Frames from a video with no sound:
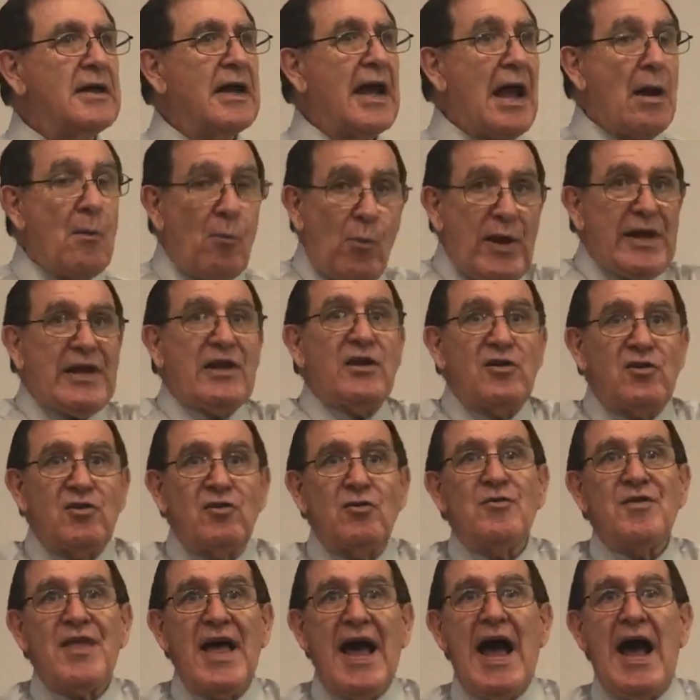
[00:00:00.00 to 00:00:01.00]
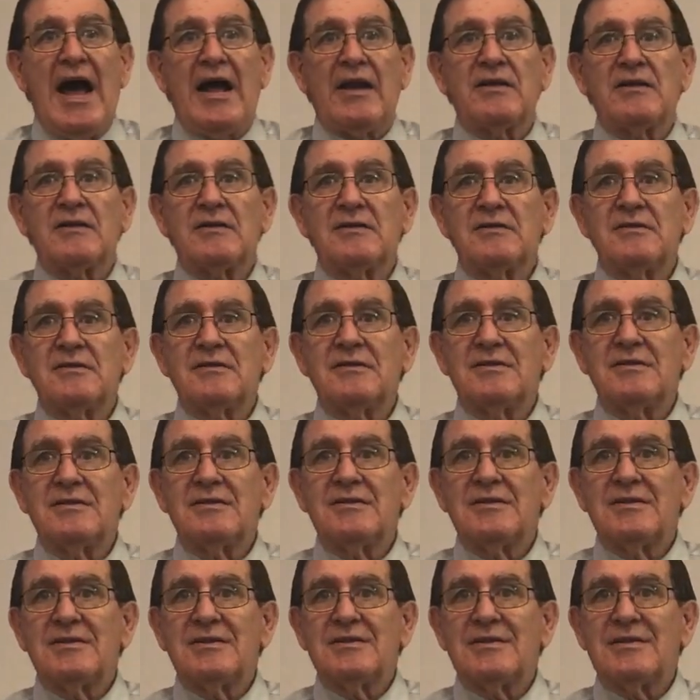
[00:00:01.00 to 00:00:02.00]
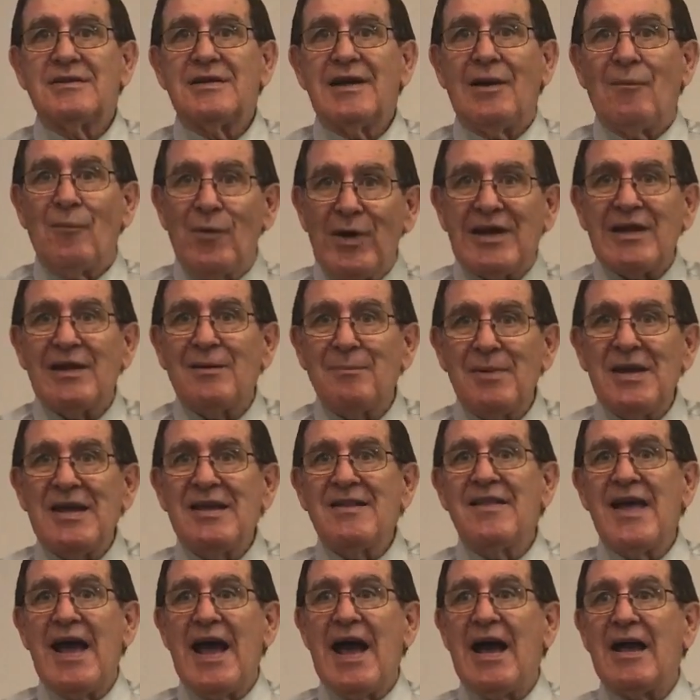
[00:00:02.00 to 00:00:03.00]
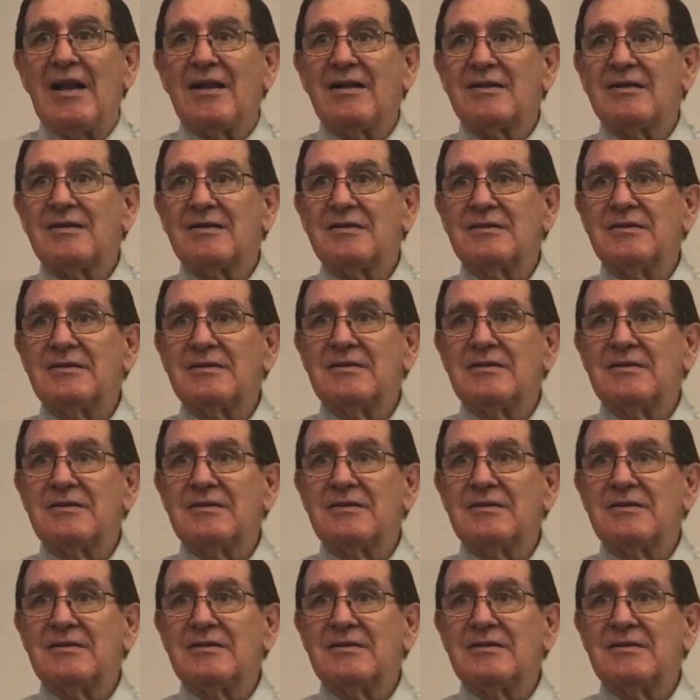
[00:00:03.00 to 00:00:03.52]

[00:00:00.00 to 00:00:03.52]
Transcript: And we can do that. And we can be that.